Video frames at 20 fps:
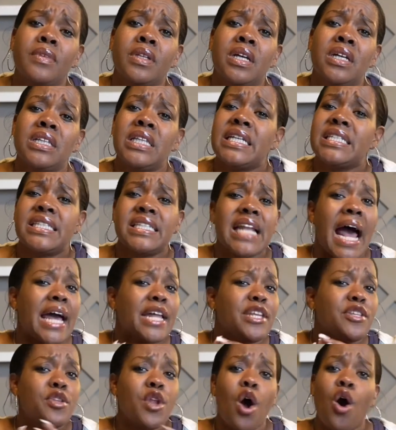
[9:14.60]
Listen, I
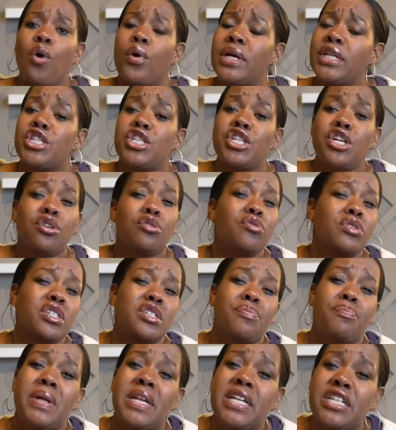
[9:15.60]
know in children's
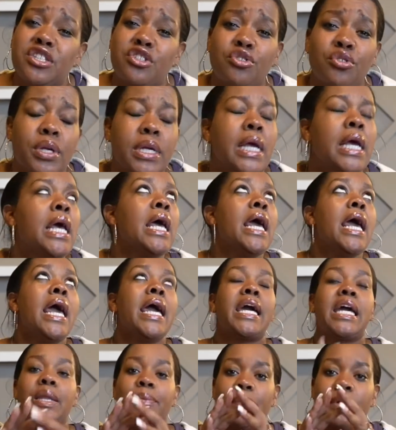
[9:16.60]
ministry, it
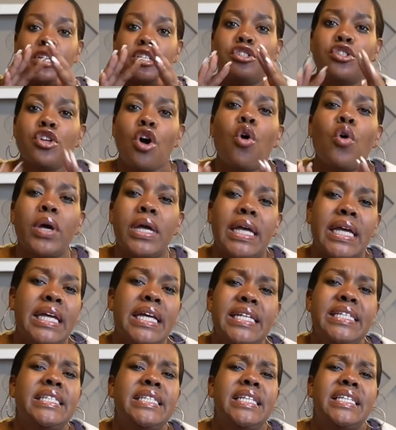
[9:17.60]
can be so
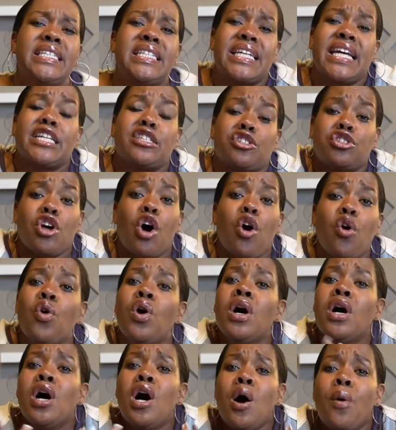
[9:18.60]
easy to get so
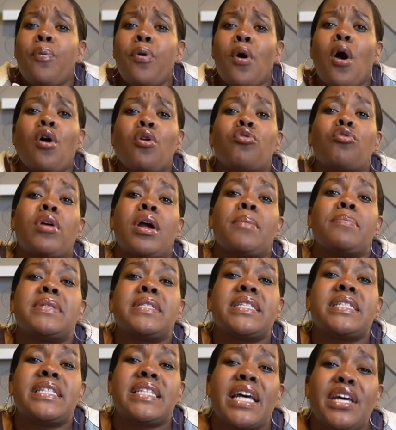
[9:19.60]
program
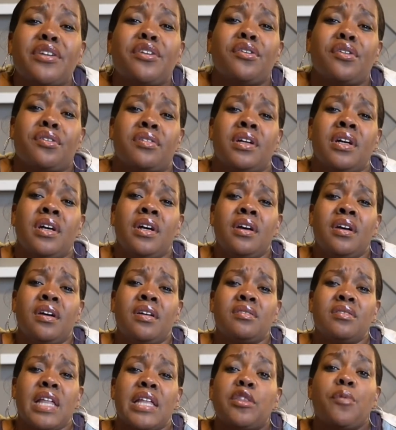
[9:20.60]
centered
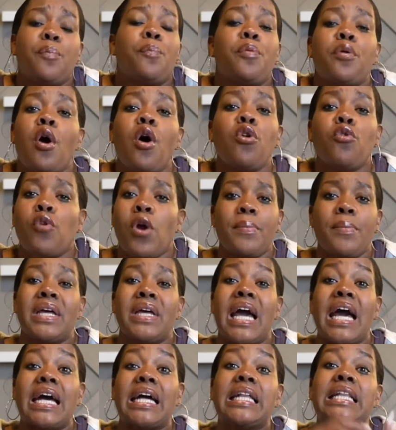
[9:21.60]
that the programming
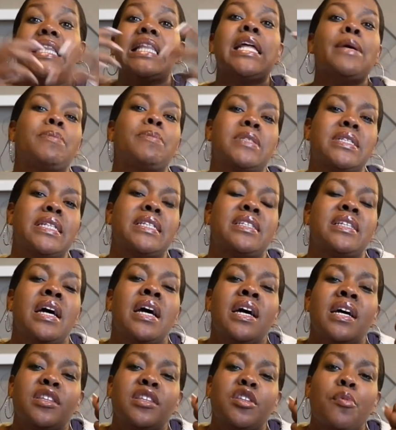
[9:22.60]
eclipses
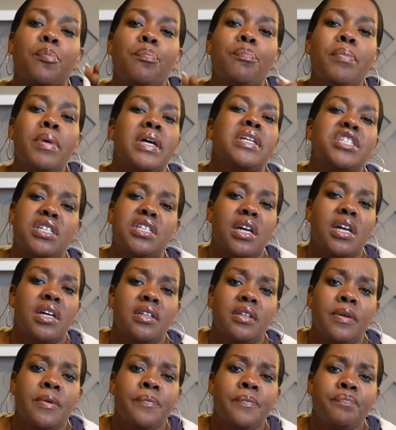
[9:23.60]
the mission.
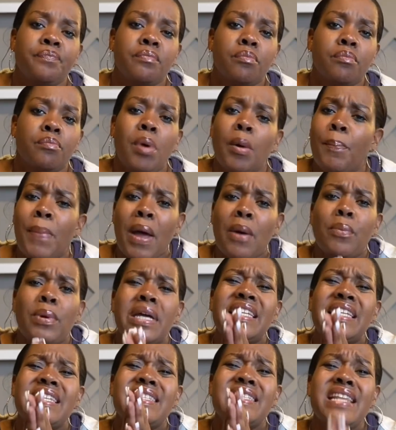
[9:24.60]
But may we
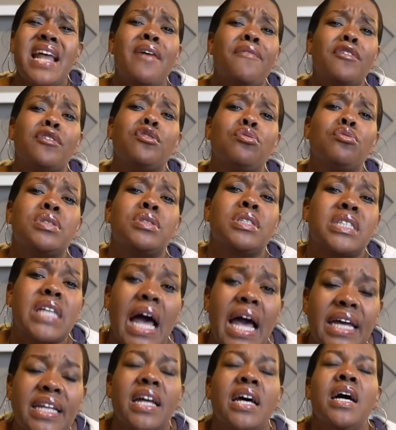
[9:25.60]
never lose
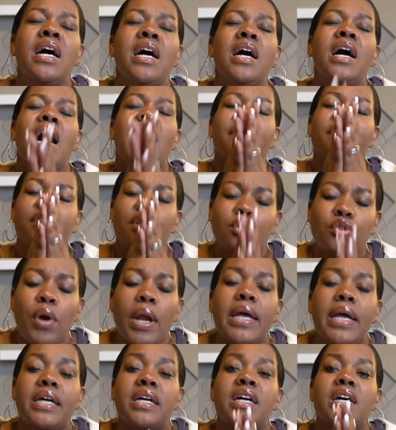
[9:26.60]
sight of the Great
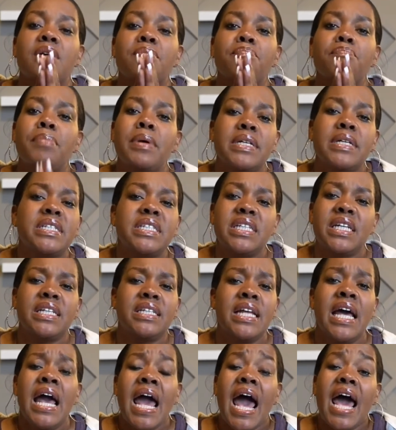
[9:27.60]
Commission
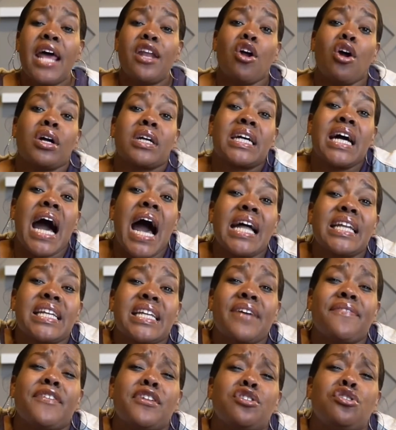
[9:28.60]
and our
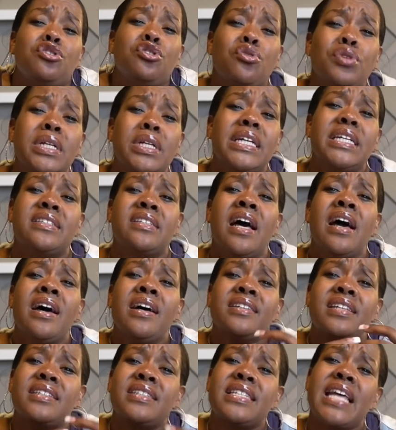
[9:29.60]
God-given duties
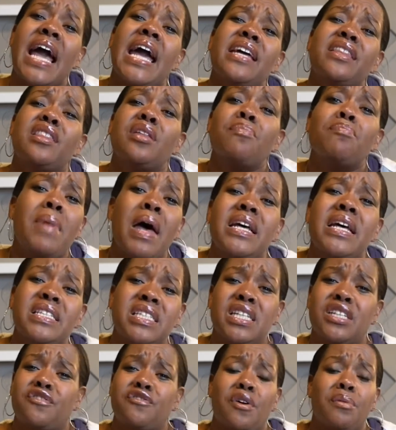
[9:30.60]
to take the message
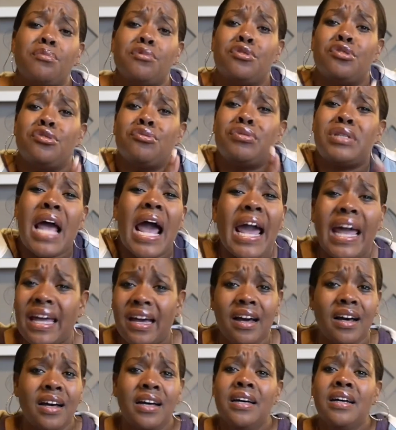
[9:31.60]
from
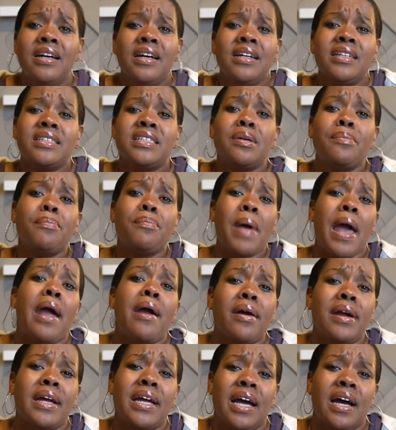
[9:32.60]
Judea,
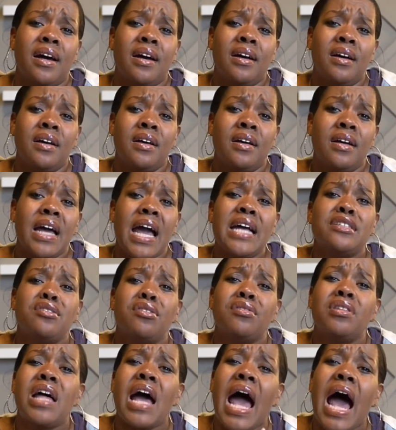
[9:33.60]
Samaria, and to
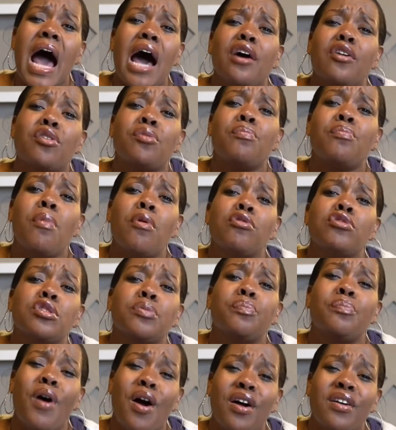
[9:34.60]
the outermost
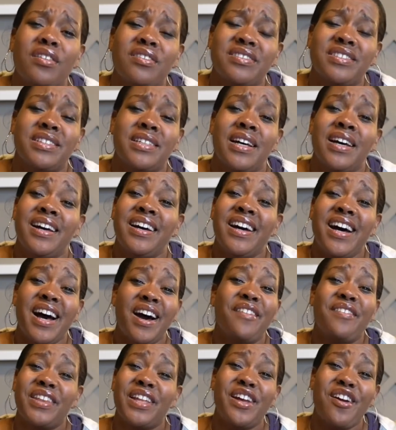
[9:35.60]
parts of
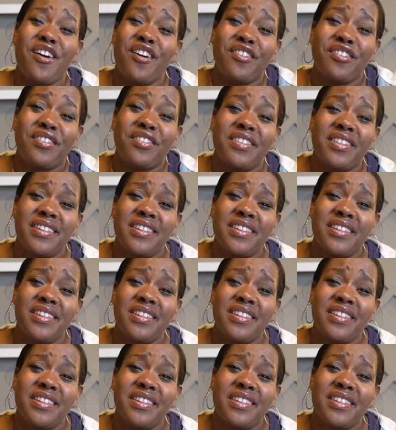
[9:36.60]
the earth.